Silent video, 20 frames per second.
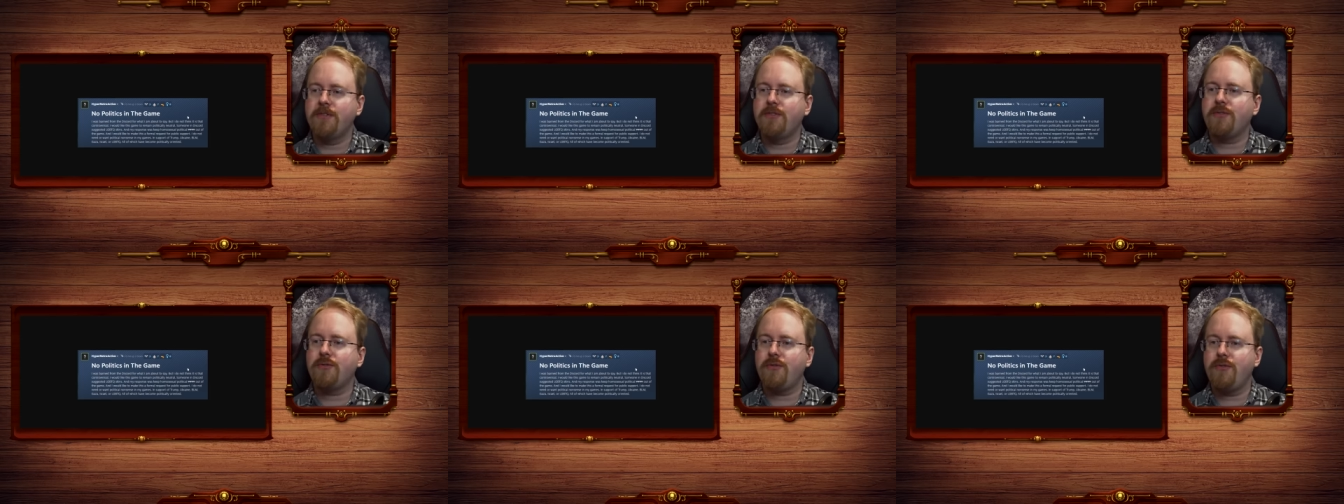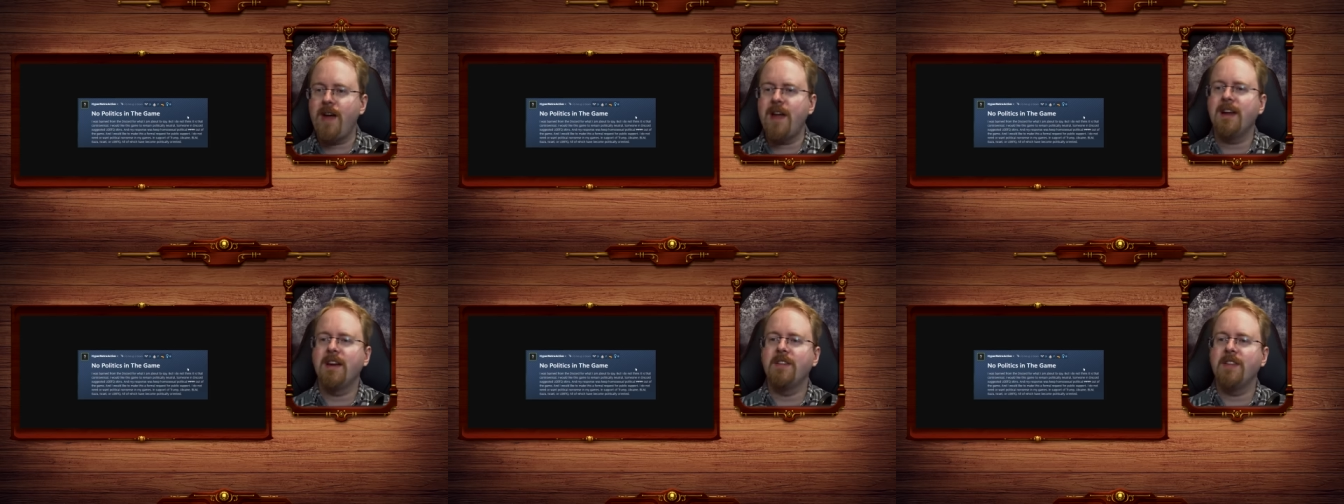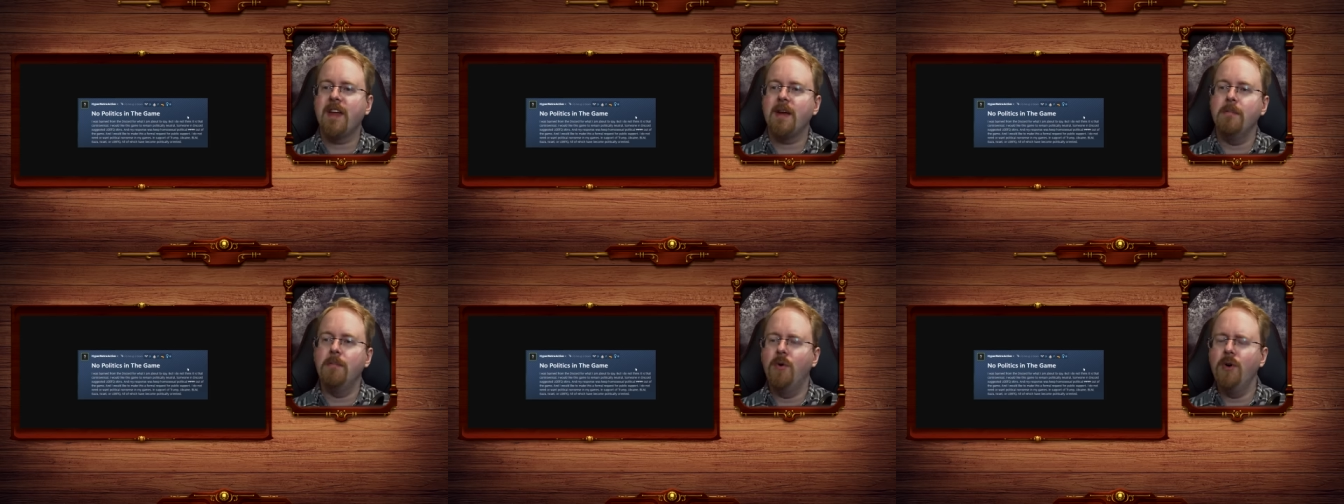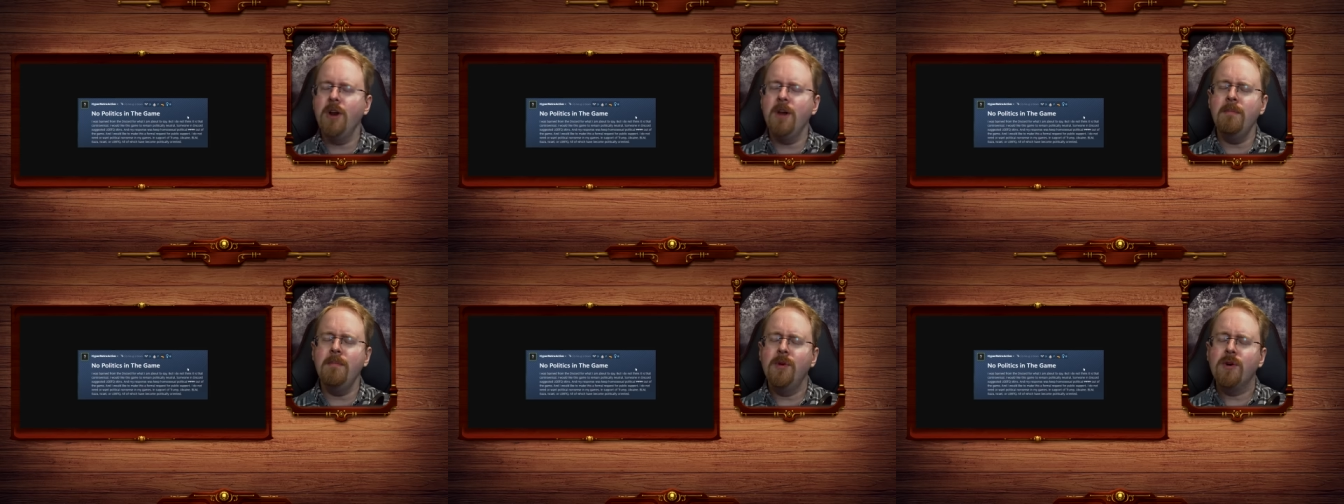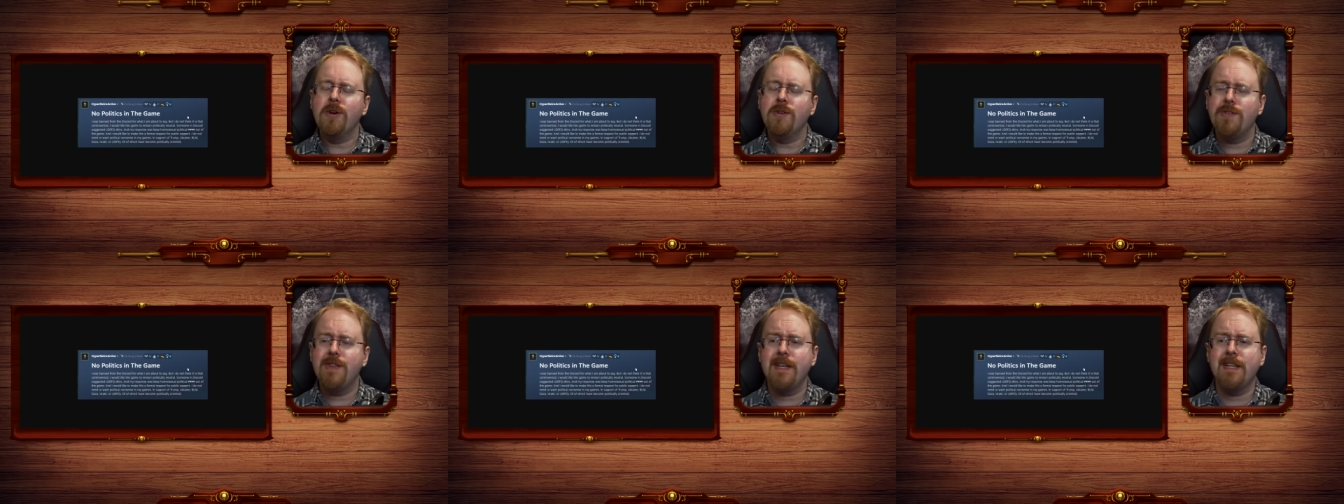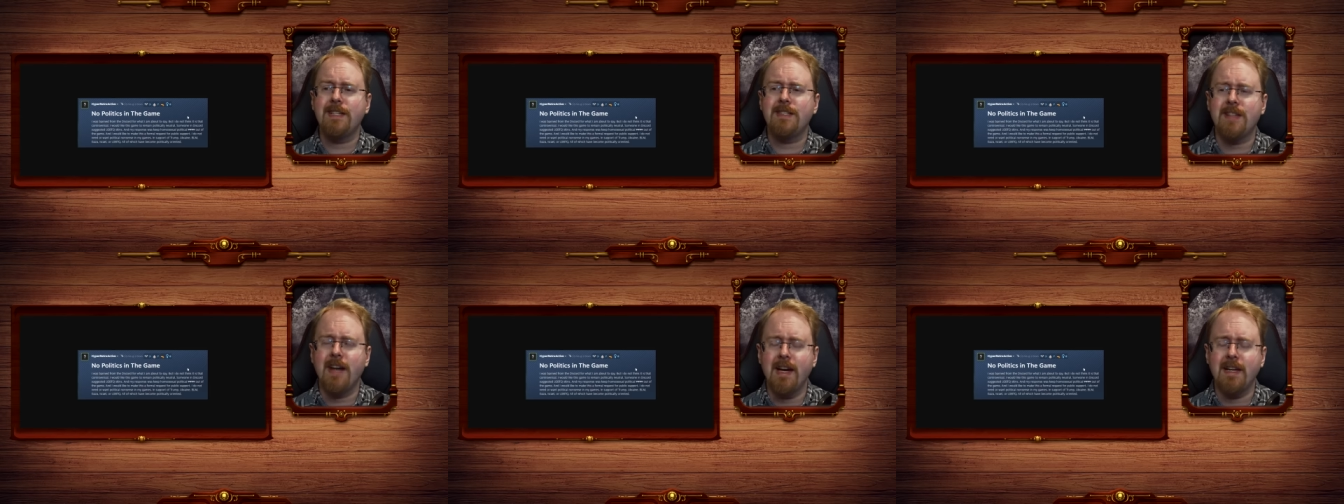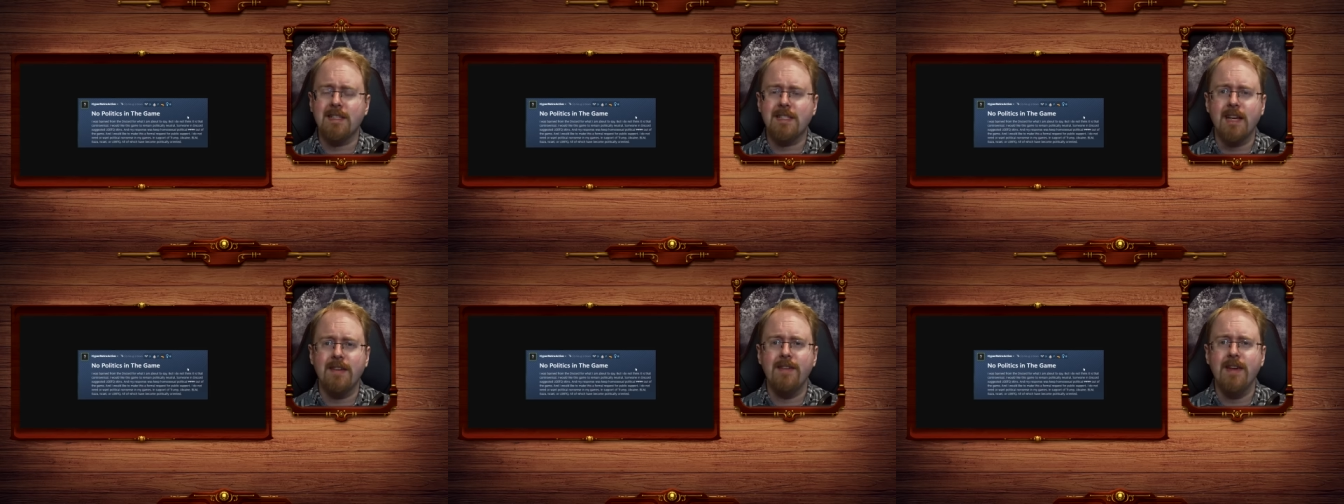trend that more and more of these
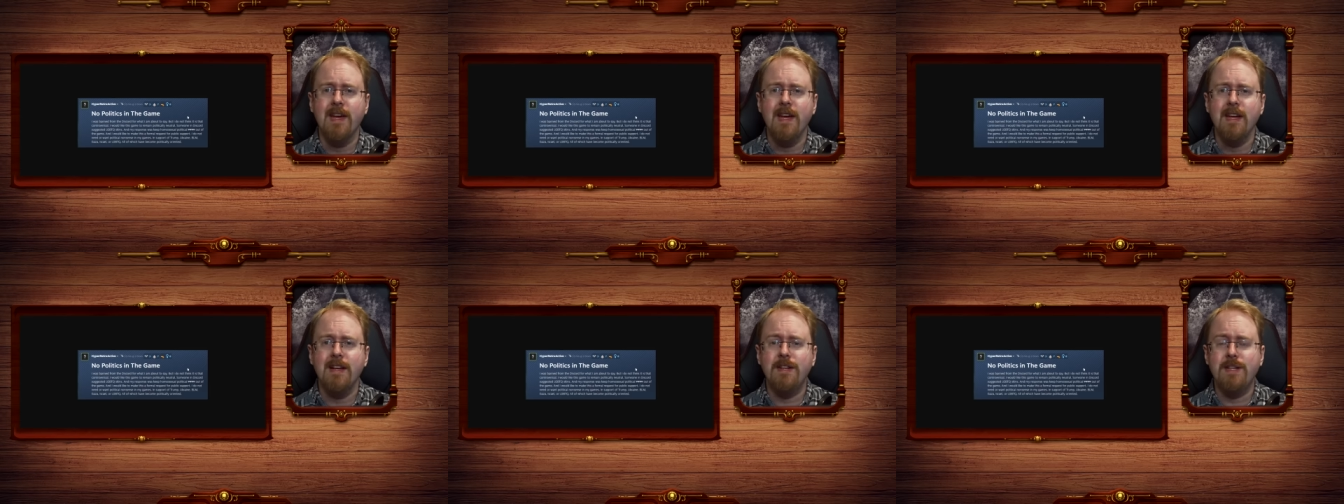sites have